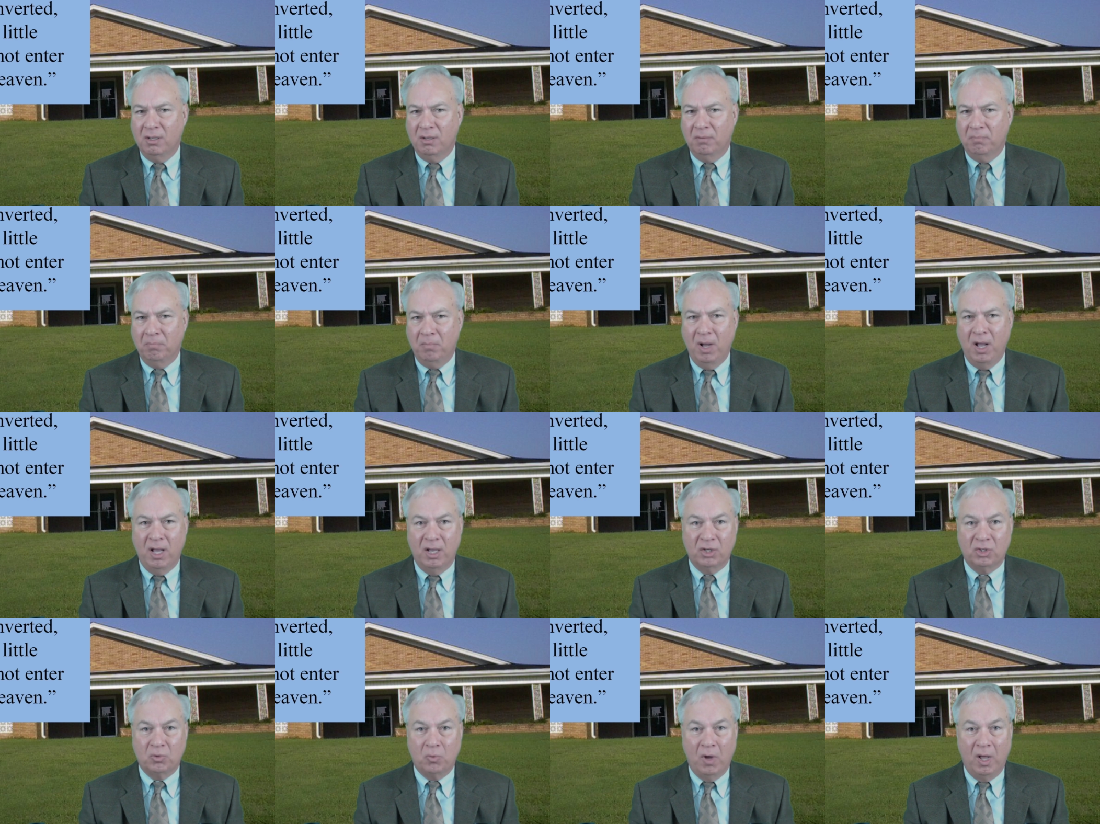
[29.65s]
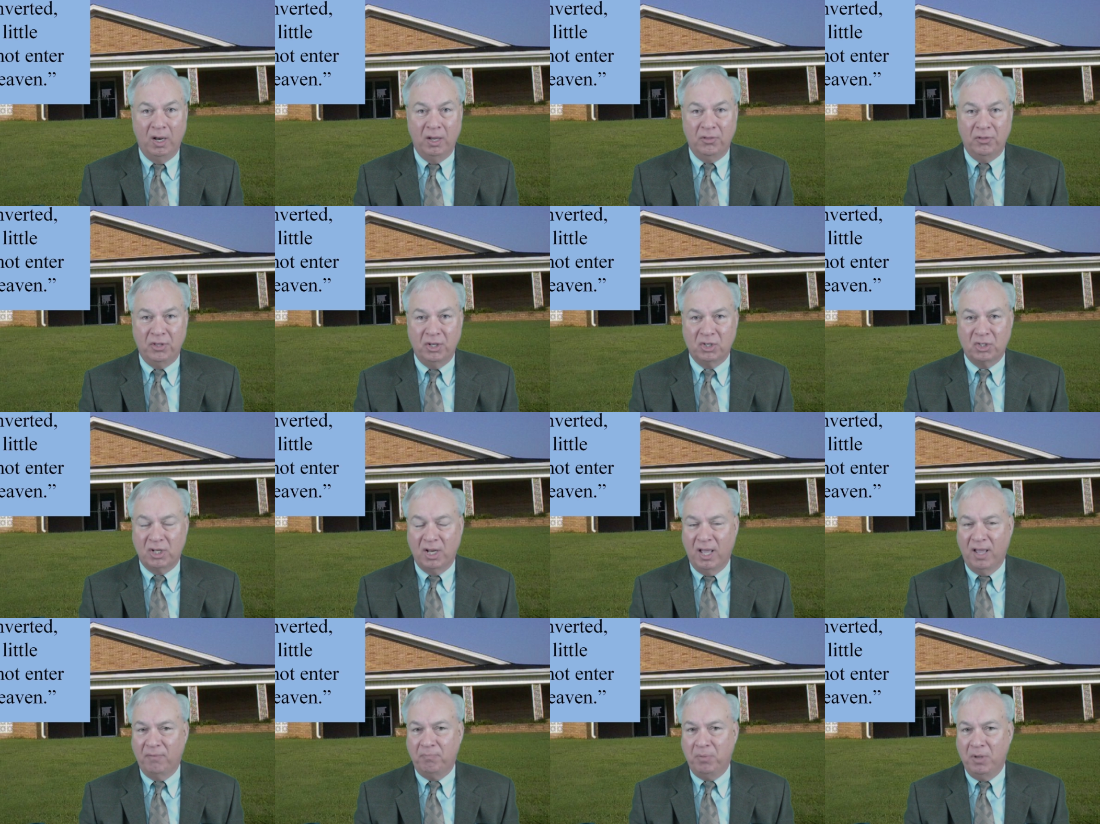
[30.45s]
must, while in this
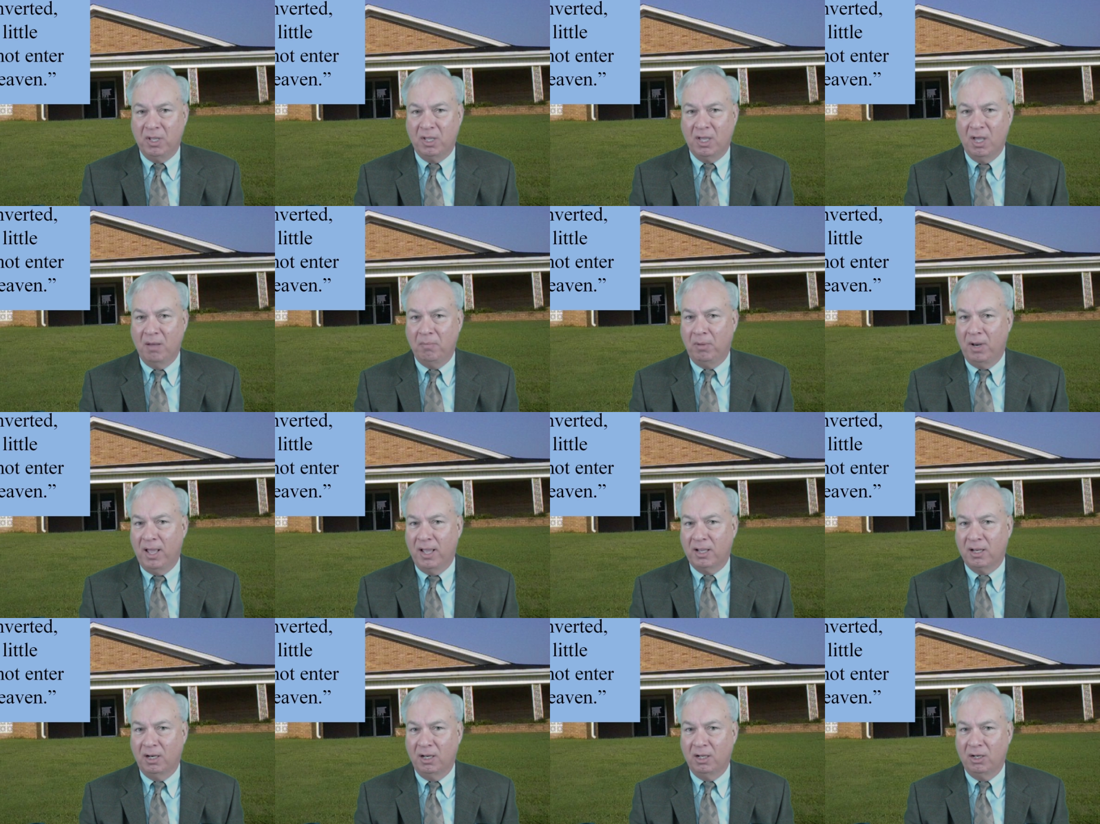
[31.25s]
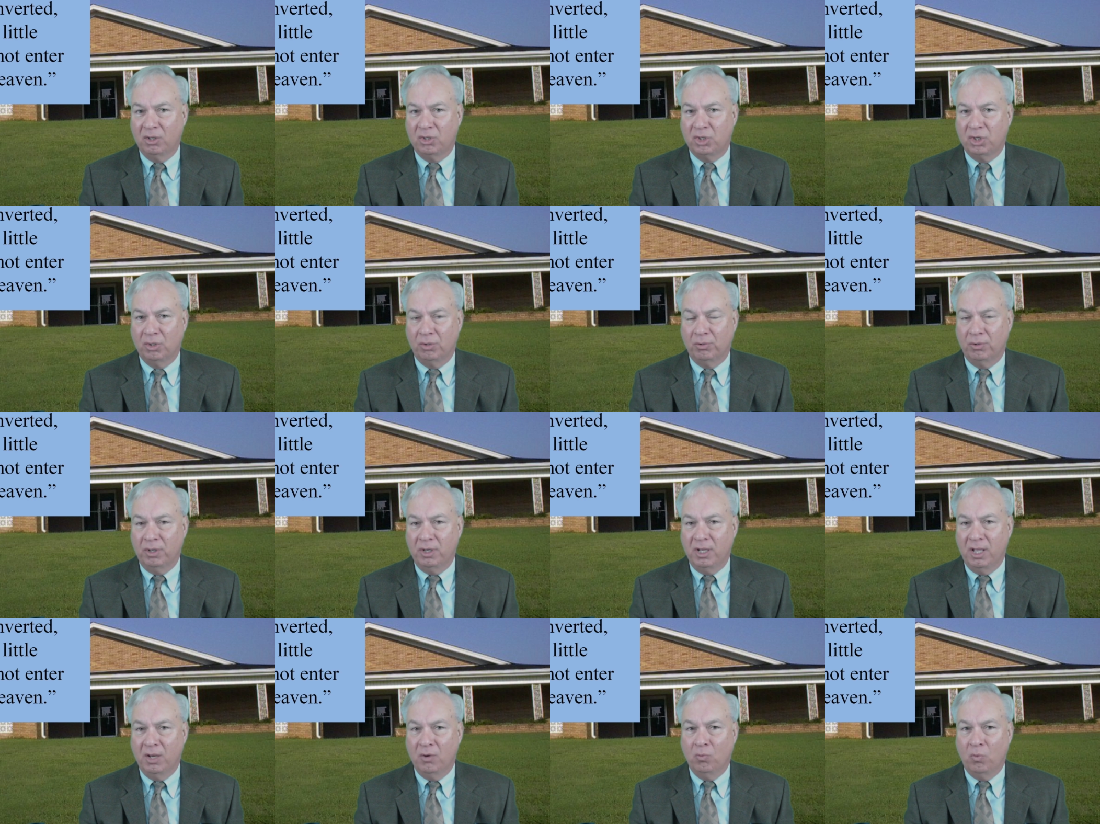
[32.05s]
life, become like little
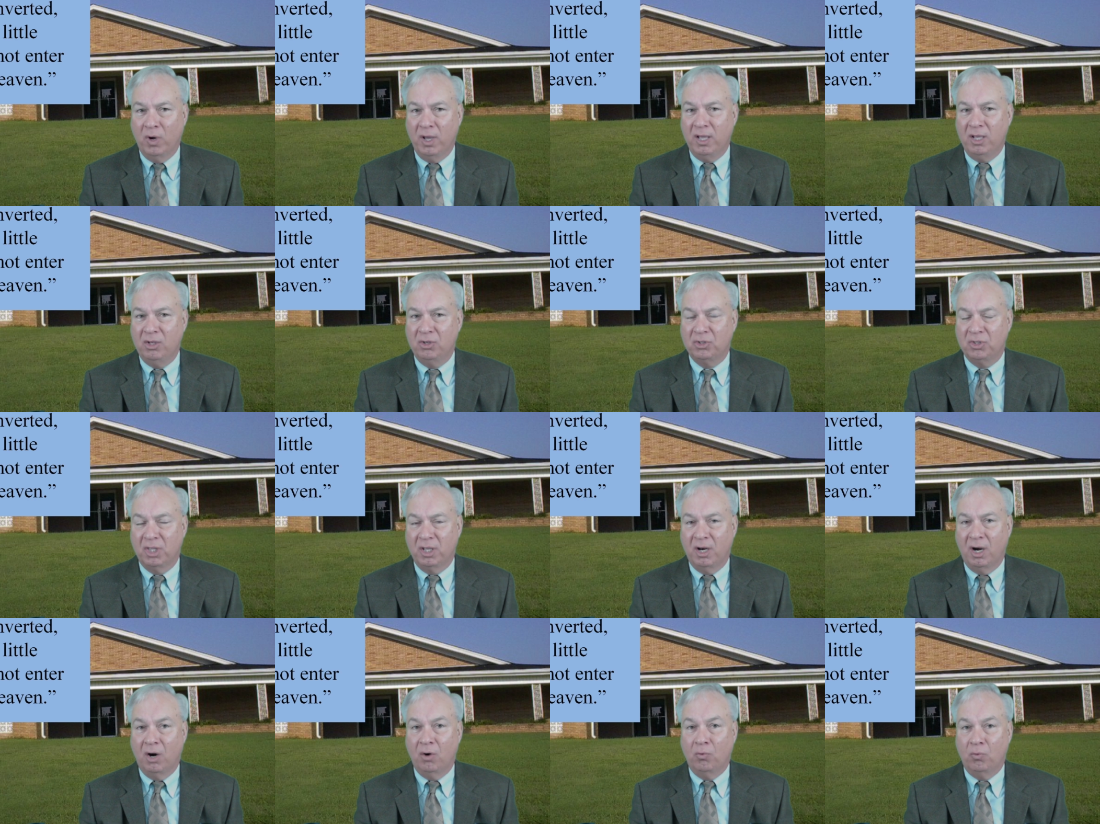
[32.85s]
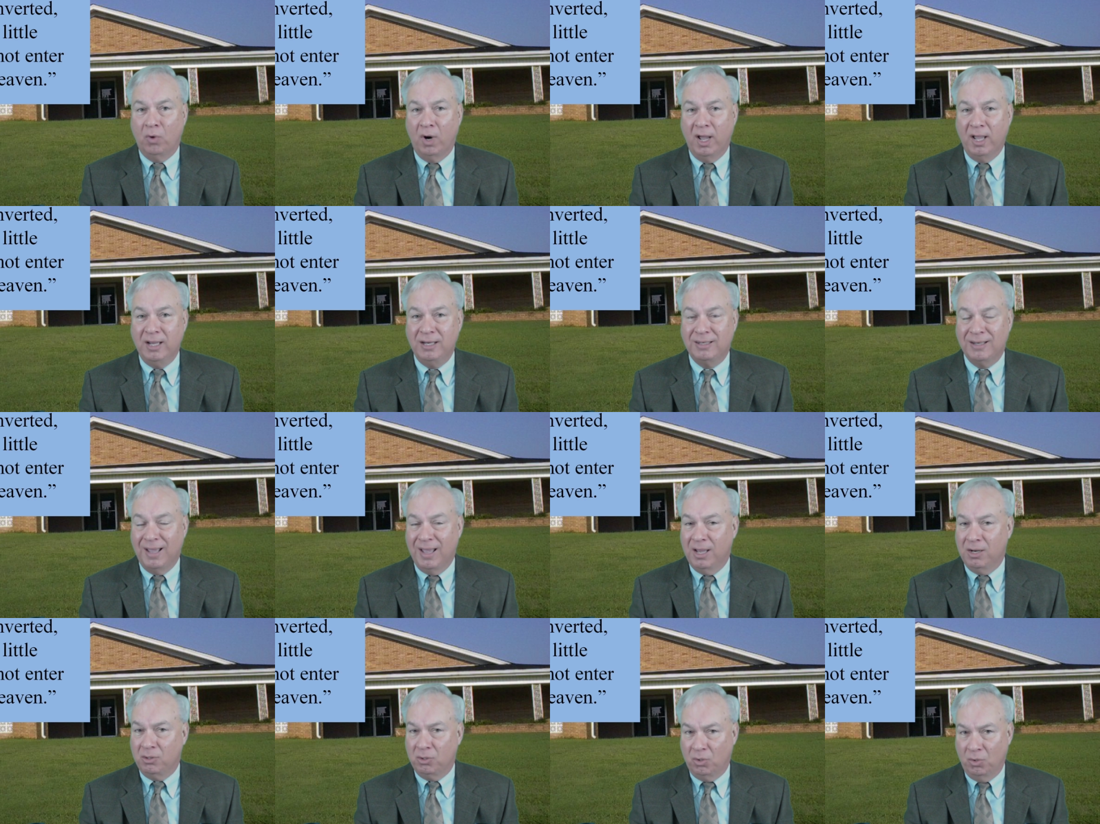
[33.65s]
children in ways that are right
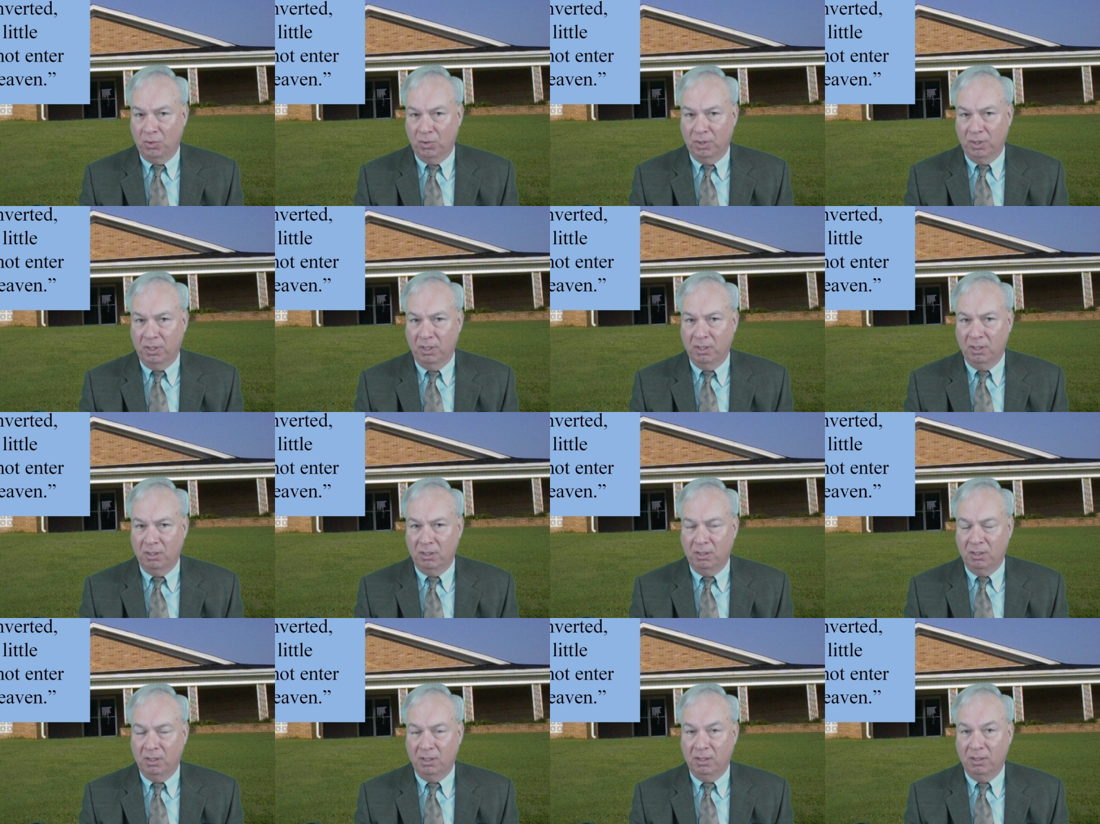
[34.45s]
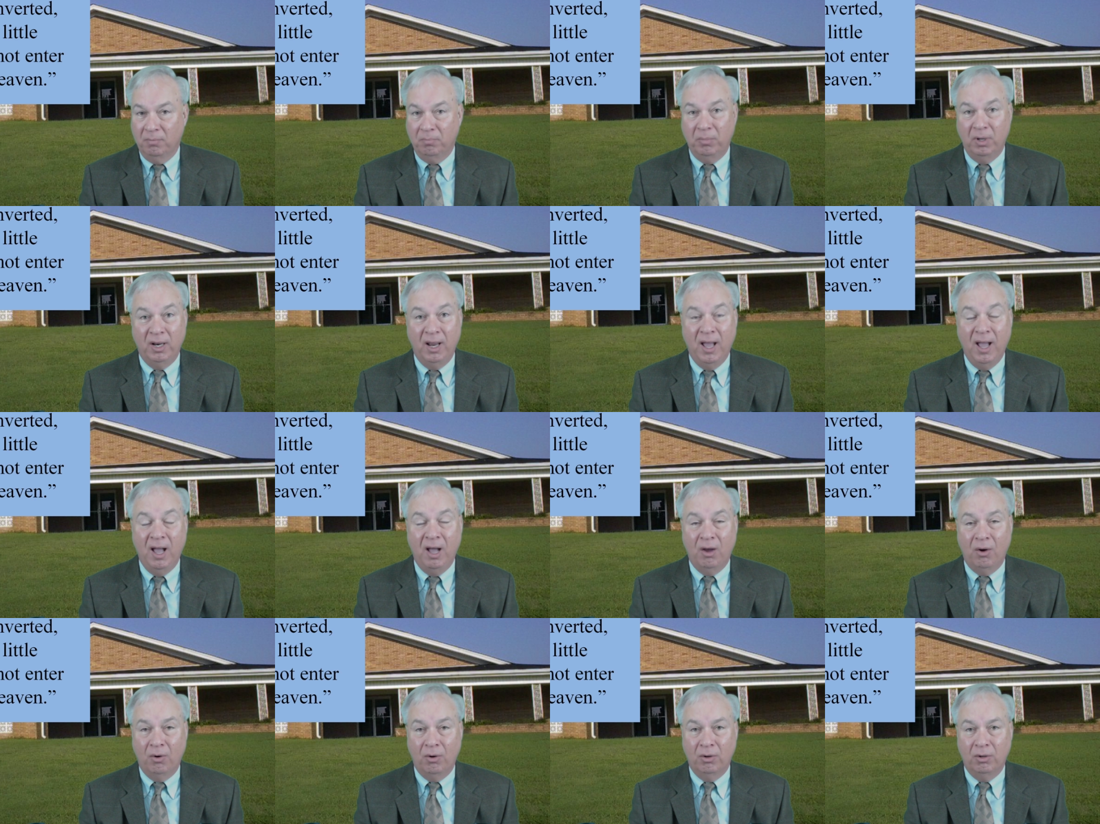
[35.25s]
and good. But
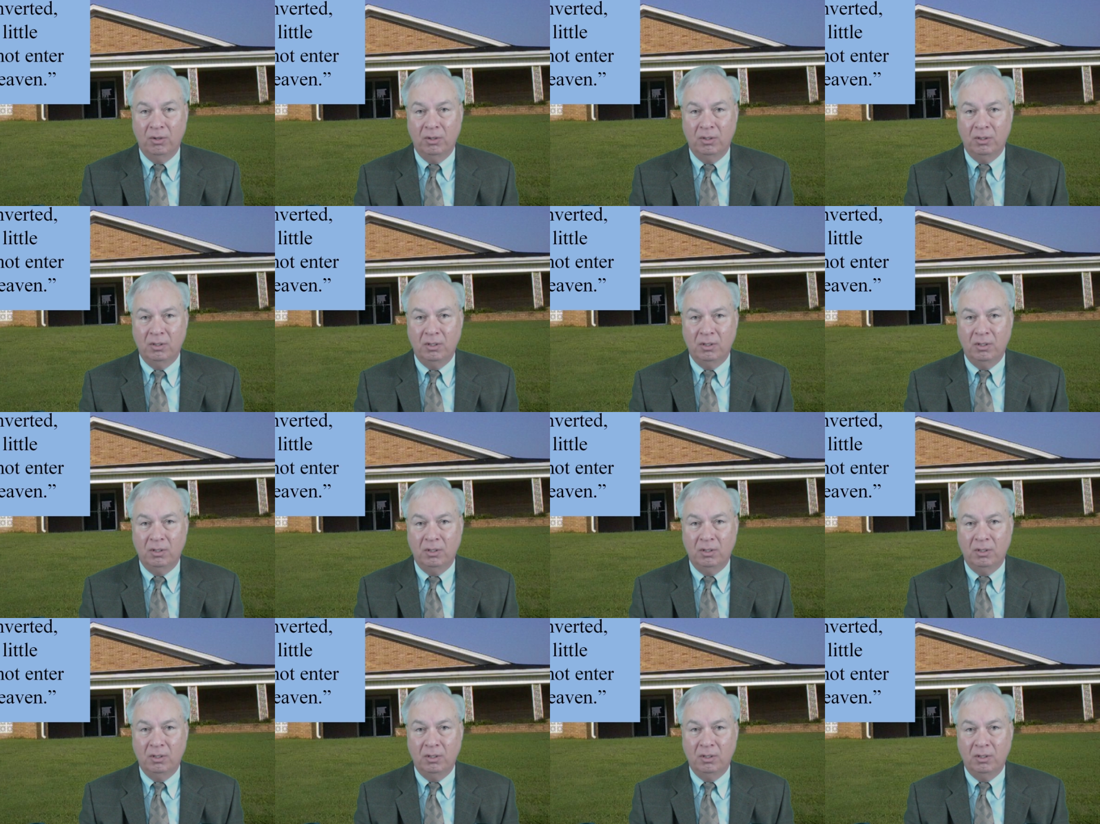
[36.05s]
how?